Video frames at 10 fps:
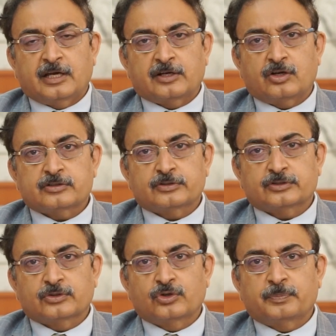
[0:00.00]
and also
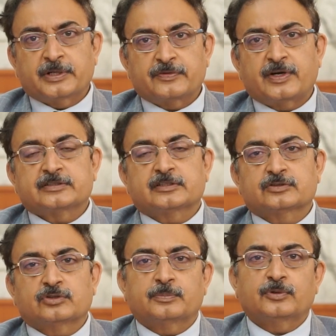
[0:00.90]
the group advisor
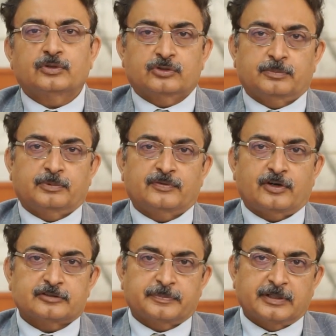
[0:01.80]
to Apollo Group of
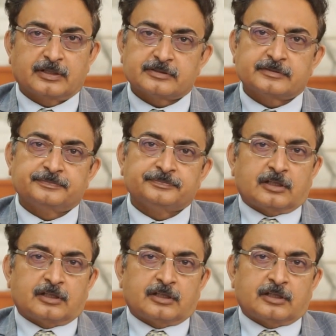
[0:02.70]
Hospitals.